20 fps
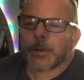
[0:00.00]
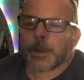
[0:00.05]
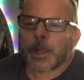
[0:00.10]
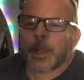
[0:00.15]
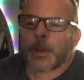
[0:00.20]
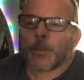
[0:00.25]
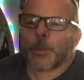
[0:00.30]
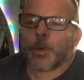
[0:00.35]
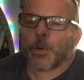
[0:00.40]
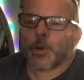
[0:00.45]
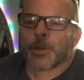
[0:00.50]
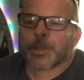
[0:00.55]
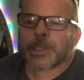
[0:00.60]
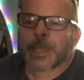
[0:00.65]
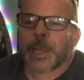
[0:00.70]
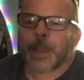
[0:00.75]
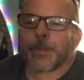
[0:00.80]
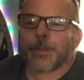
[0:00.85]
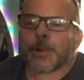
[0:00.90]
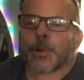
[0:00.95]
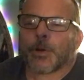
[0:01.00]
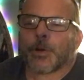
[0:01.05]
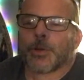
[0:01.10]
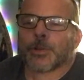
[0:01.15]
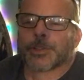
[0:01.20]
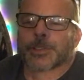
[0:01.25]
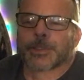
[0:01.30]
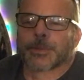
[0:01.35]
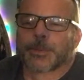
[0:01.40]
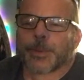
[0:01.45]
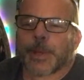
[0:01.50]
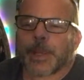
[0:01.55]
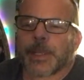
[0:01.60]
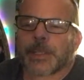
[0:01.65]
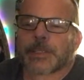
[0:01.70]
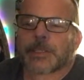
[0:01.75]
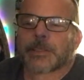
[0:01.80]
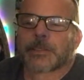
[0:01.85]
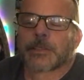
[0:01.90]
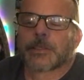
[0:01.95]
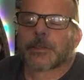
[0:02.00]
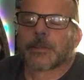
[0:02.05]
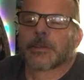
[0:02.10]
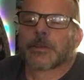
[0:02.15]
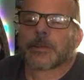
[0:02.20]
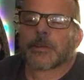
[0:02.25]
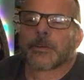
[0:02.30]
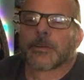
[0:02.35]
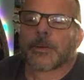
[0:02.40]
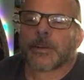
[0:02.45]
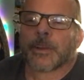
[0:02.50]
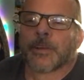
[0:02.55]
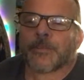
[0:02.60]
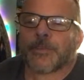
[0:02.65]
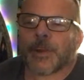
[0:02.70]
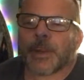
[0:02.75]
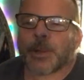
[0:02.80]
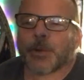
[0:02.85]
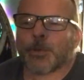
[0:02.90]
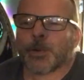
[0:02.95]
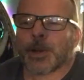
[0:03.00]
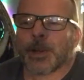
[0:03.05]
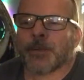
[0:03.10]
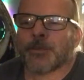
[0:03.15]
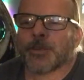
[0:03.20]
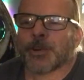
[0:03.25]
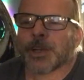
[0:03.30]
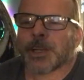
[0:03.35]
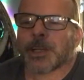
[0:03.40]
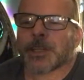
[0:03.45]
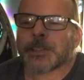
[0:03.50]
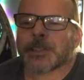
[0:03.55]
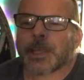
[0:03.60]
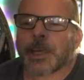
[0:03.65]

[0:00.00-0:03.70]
I'm always happy to hold space if anyone ever needs